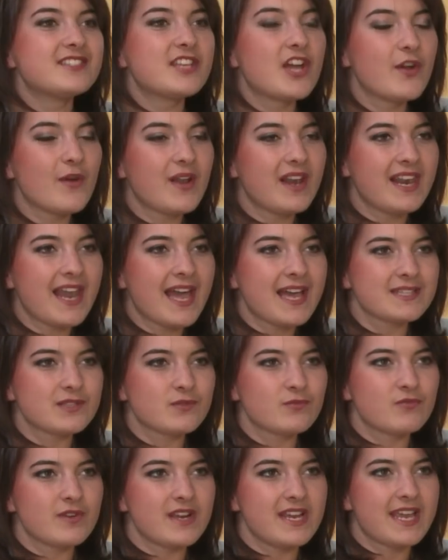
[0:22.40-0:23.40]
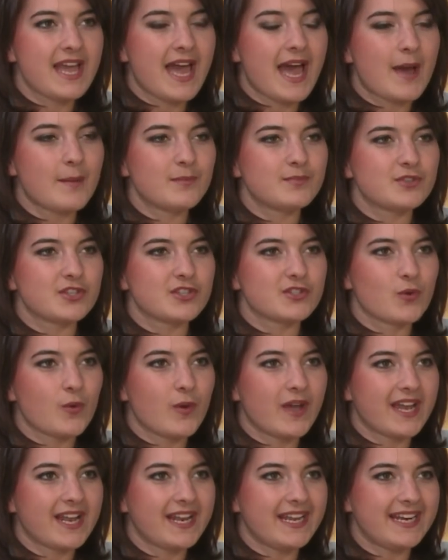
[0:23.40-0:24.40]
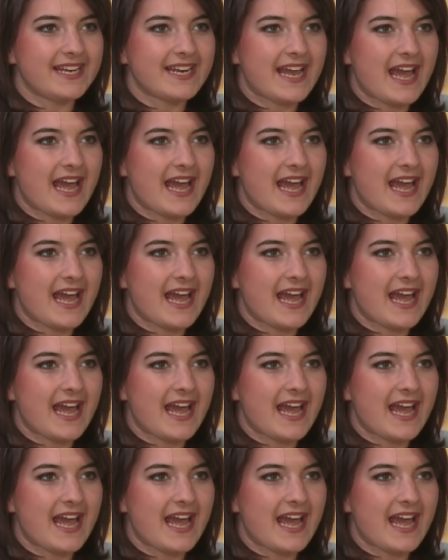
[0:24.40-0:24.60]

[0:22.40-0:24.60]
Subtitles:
So let's recap just quickly